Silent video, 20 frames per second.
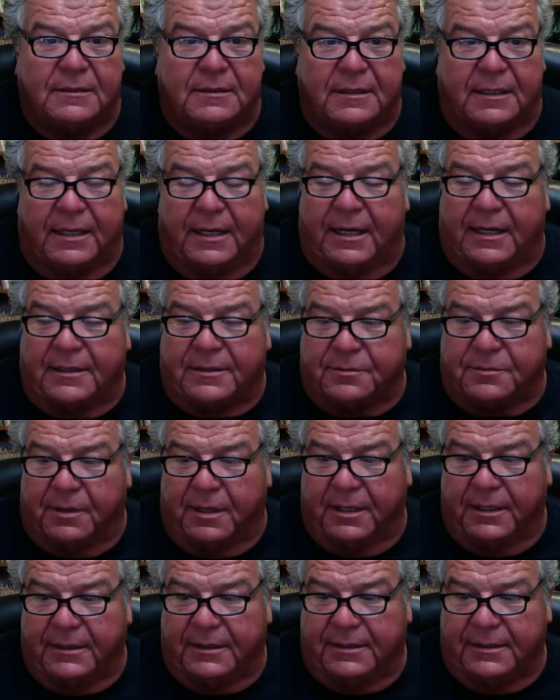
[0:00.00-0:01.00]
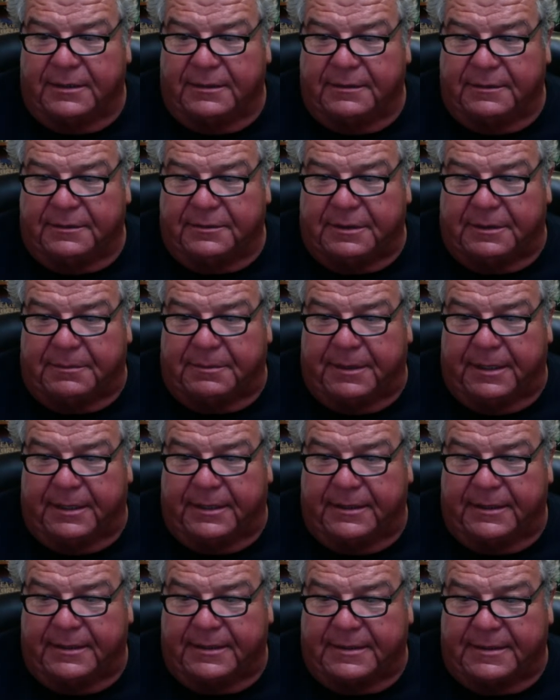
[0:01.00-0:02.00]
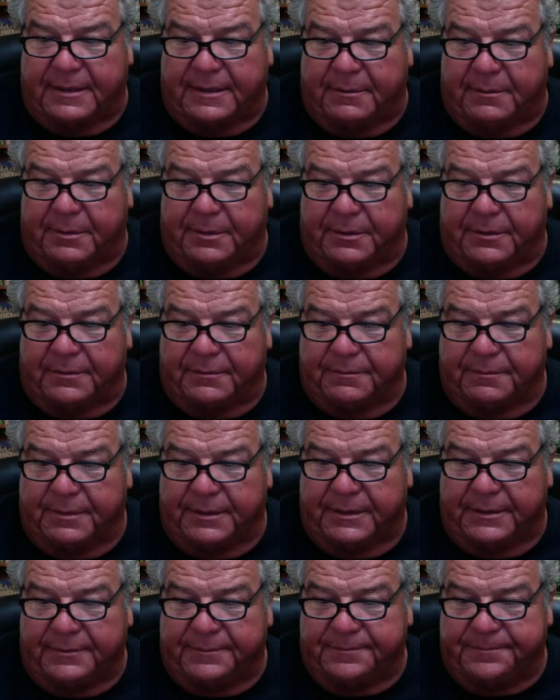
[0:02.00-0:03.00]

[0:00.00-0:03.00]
ask Ryan to do a trip like in December. But